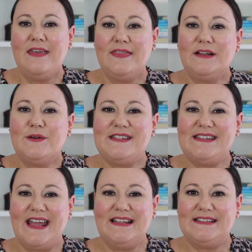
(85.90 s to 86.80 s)
The law
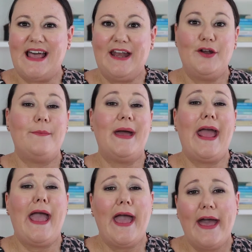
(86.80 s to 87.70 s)
states that no matter
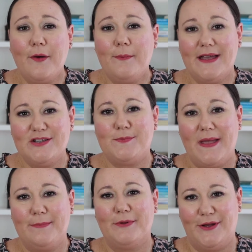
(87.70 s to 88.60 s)
how much
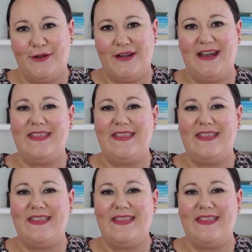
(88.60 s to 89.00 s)
people earn,